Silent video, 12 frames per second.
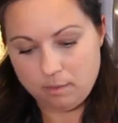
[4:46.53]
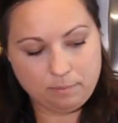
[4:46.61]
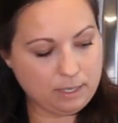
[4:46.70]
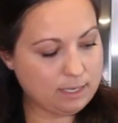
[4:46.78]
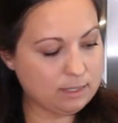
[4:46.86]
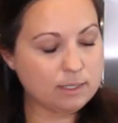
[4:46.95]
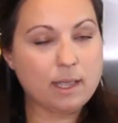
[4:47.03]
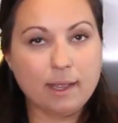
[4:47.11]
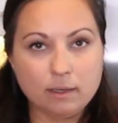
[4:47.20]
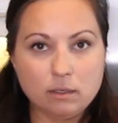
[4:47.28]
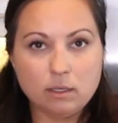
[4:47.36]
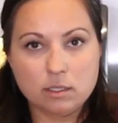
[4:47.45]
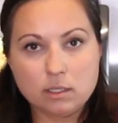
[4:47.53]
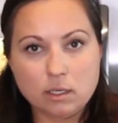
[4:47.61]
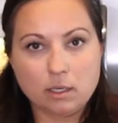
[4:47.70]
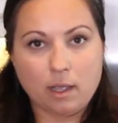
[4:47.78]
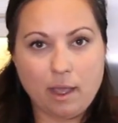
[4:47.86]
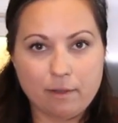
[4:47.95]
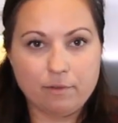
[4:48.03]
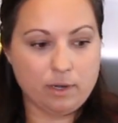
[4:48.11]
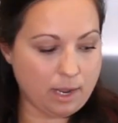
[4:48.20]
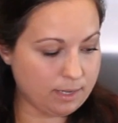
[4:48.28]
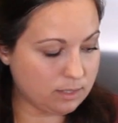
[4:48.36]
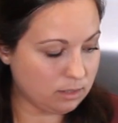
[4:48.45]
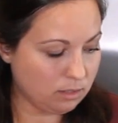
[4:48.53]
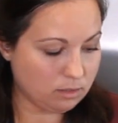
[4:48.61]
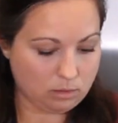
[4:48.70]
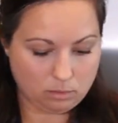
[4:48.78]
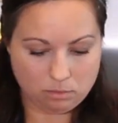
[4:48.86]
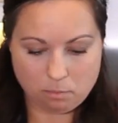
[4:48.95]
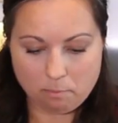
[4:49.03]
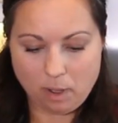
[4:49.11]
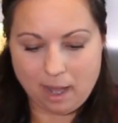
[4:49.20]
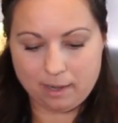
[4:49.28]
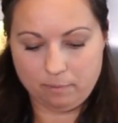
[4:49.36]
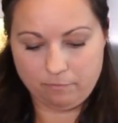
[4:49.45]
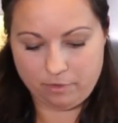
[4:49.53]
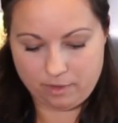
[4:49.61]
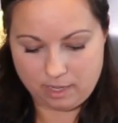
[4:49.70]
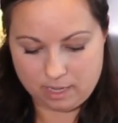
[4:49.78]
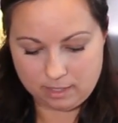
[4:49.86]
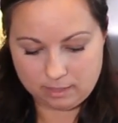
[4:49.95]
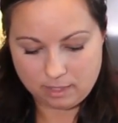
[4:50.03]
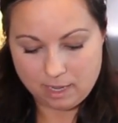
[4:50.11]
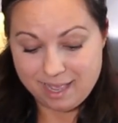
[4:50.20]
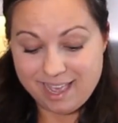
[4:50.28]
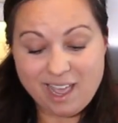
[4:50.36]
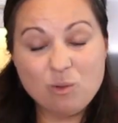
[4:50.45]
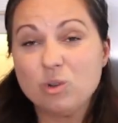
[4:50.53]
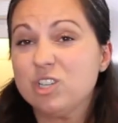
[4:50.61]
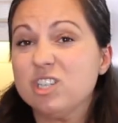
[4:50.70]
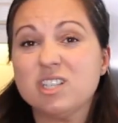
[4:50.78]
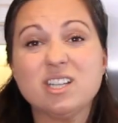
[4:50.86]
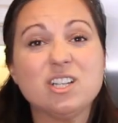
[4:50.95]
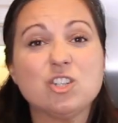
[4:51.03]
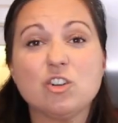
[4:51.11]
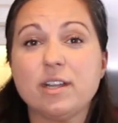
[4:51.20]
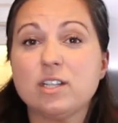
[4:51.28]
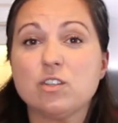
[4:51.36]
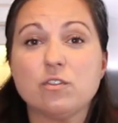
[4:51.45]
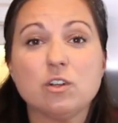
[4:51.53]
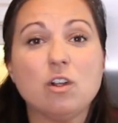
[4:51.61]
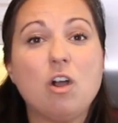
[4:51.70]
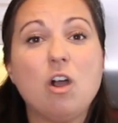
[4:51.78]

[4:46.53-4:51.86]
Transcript: because then it's gonna have a nice little bottom for these. And we're just gonna transfer